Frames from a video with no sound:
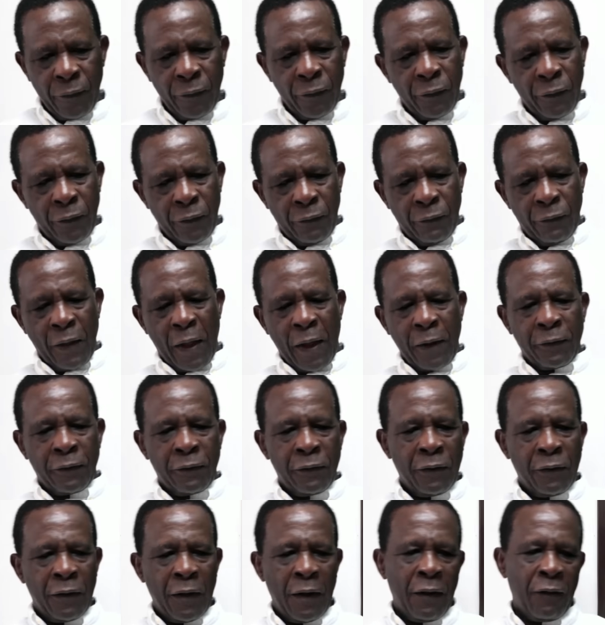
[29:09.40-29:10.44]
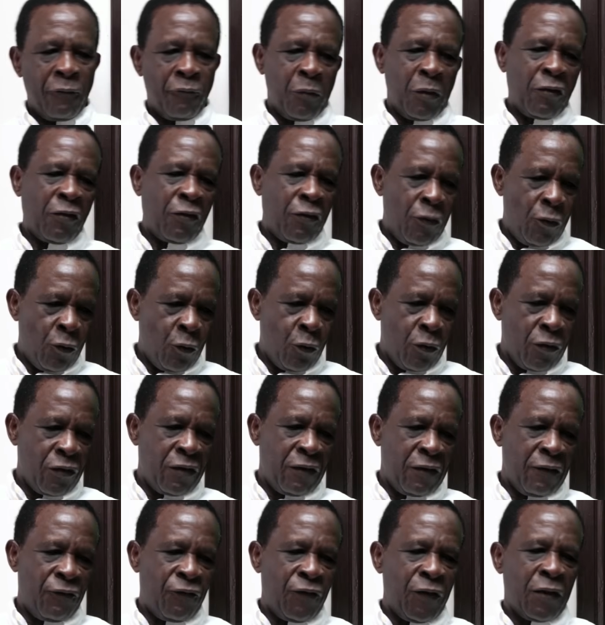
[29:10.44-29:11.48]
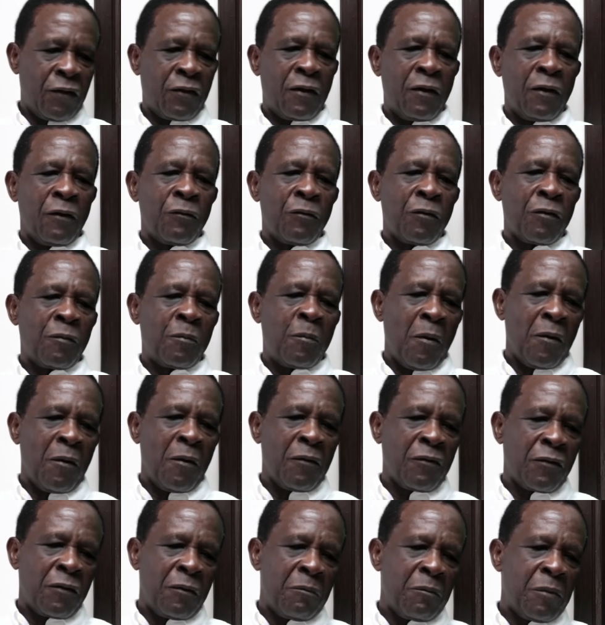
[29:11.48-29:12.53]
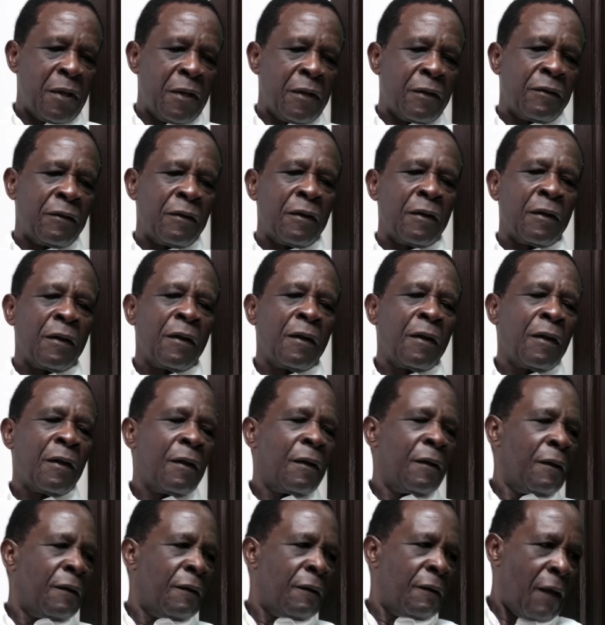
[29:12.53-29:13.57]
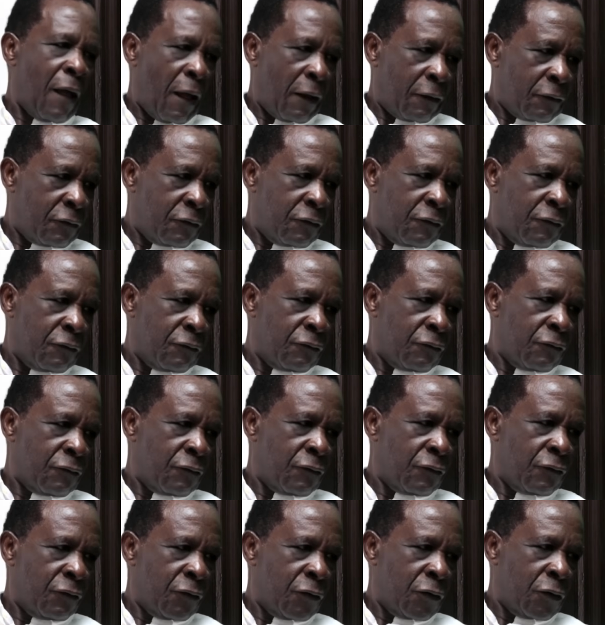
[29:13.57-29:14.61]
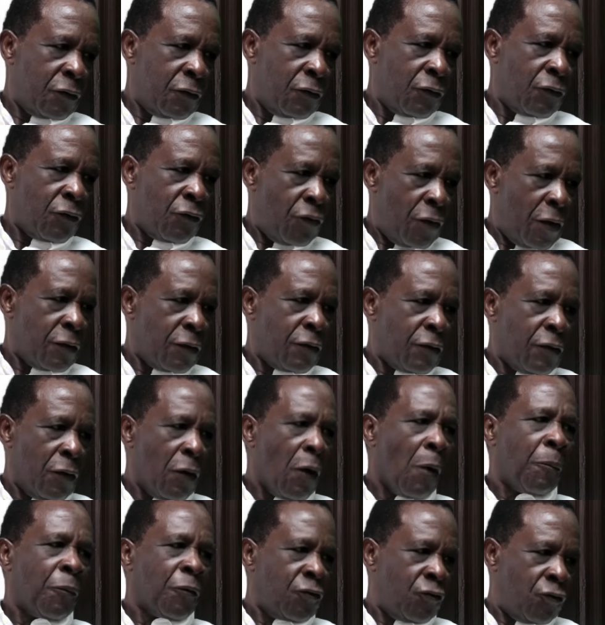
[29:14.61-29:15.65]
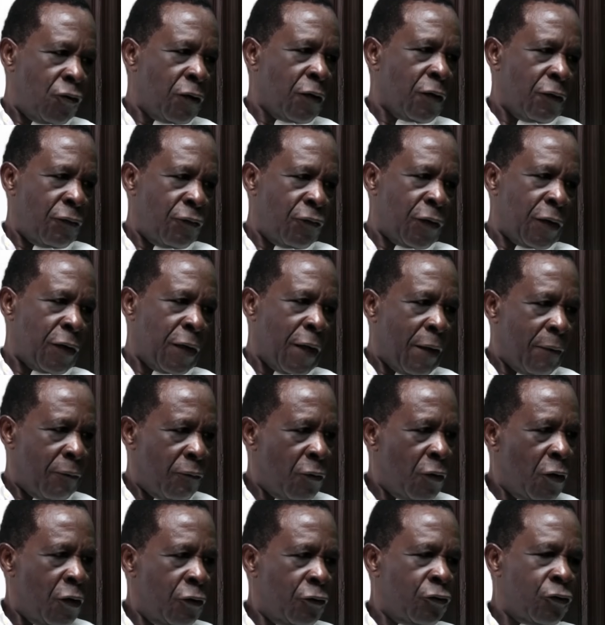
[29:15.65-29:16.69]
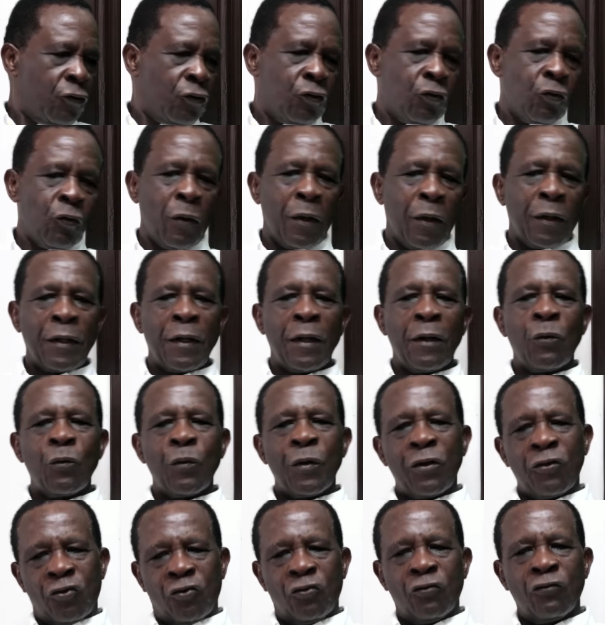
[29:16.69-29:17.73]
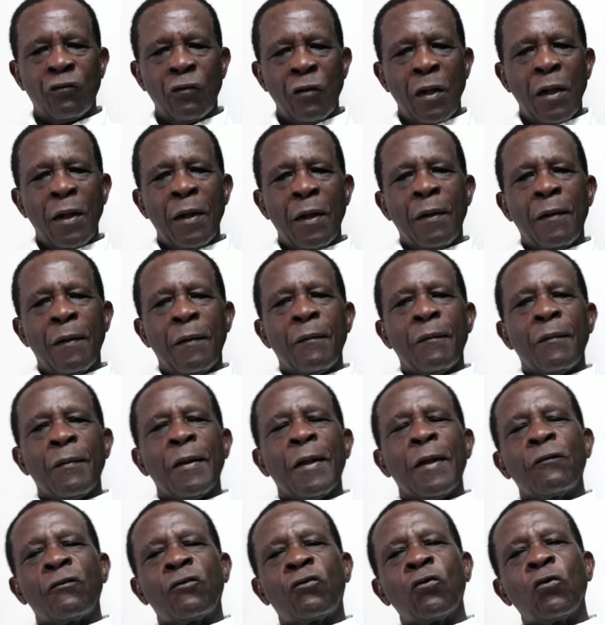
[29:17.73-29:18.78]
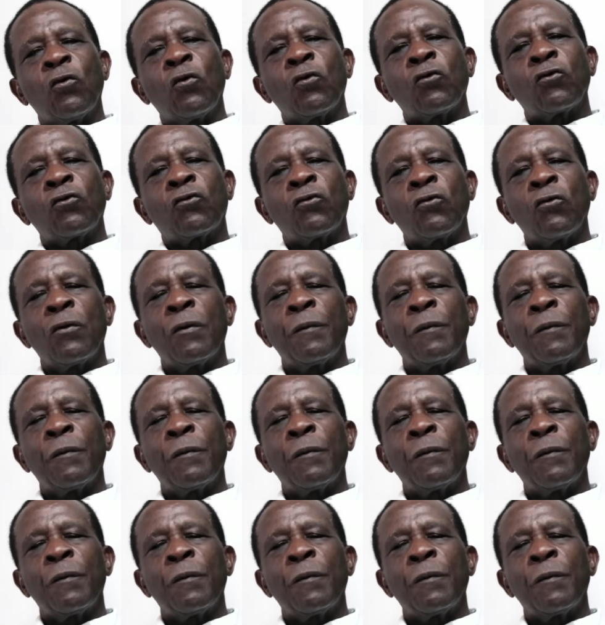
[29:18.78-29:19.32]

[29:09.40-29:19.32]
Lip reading: that they have misused the Fiscal Responsibility Act to create an opportunity for them to do what they wish. To